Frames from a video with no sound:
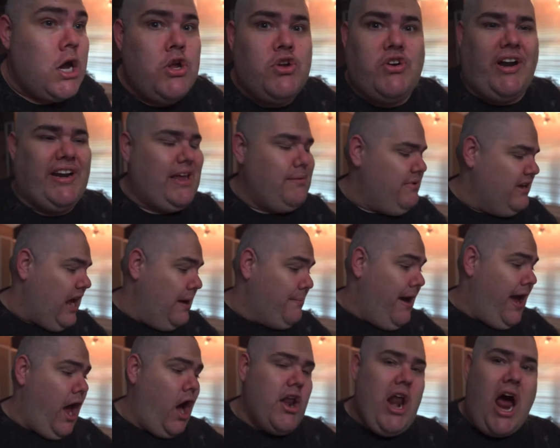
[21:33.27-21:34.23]
You trying to get me to
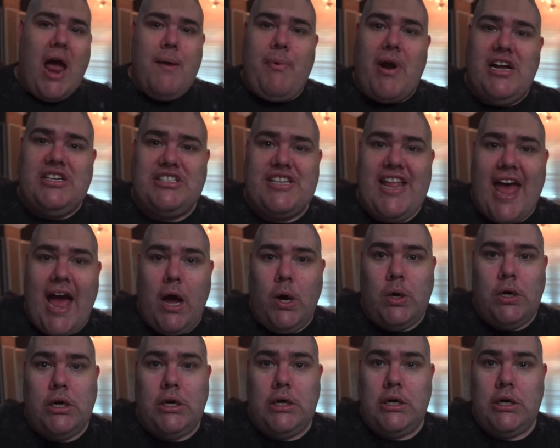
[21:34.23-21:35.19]
cut my own eyebrows
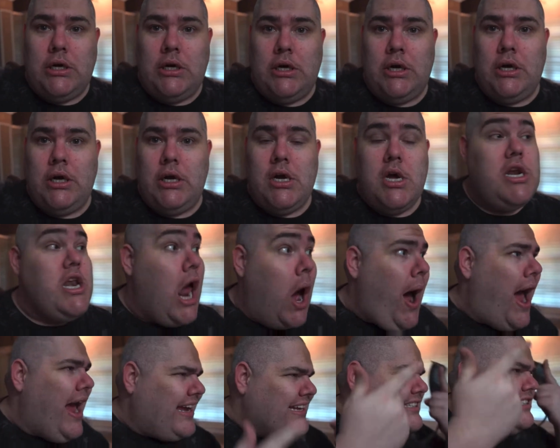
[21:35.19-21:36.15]
now? You did.
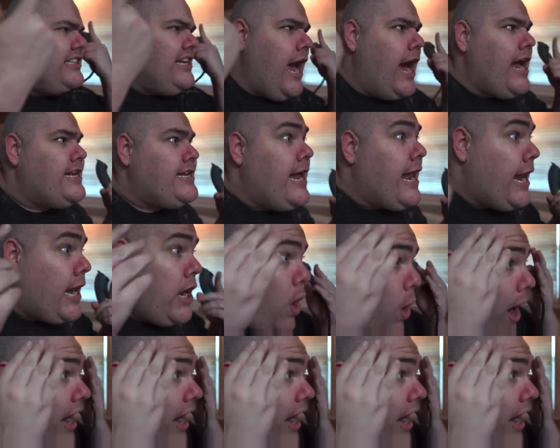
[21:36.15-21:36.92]
No, I can see I didn't.